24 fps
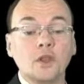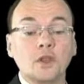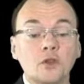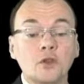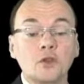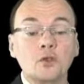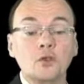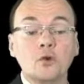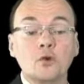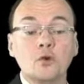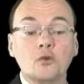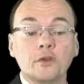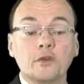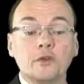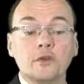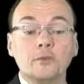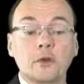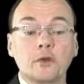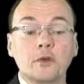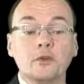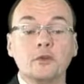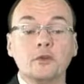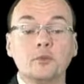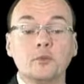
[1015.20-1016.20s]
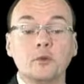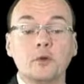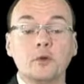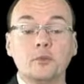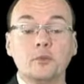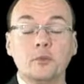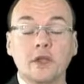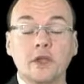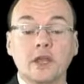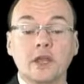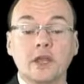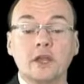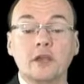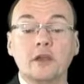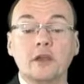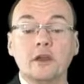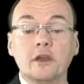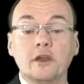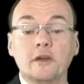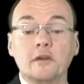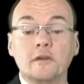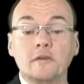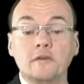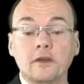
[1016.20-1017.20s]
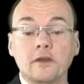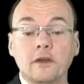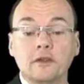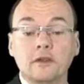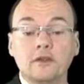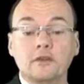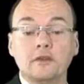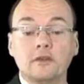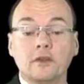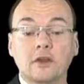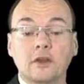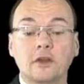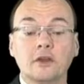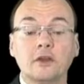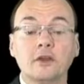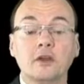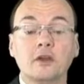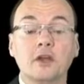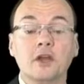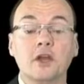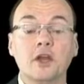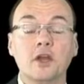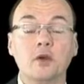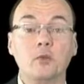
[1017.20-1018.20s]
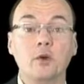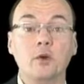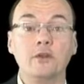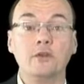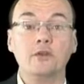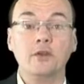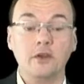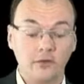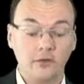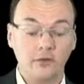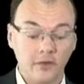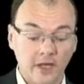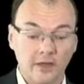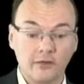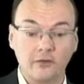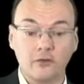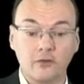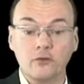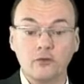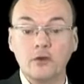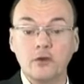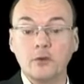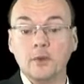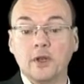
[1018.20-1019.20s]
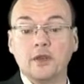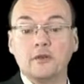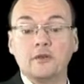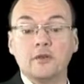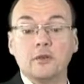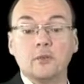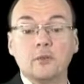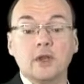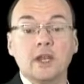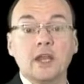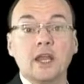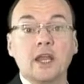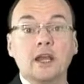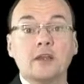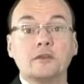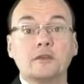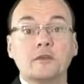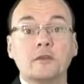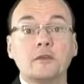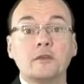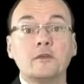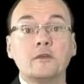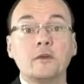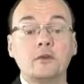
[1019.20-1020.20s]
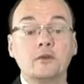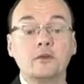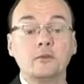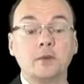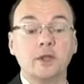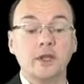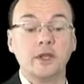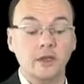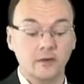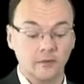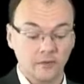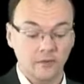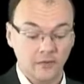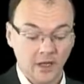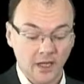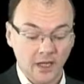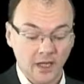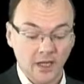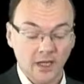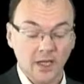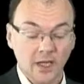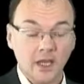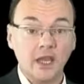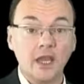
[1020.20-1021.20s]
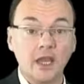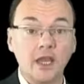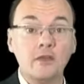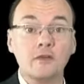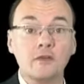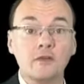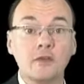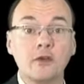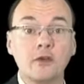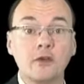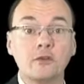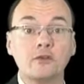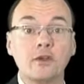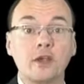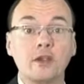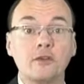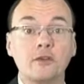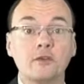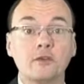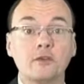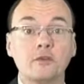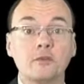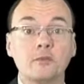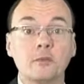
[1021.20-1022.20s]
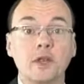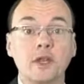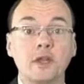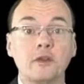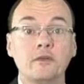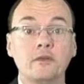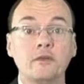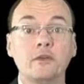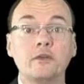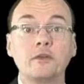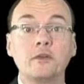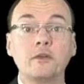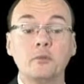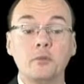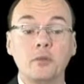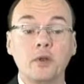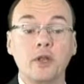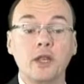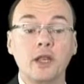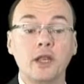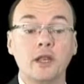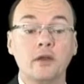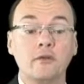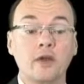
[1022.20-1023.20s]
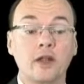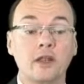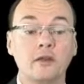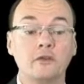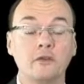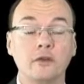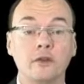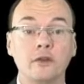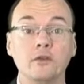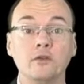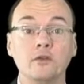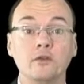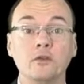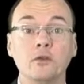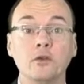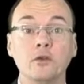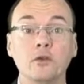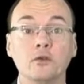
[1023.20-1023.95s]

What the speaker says: your response will be faster when Jason has a true belief than when he has a false belief, even though Jason's belief is completely irrelevant to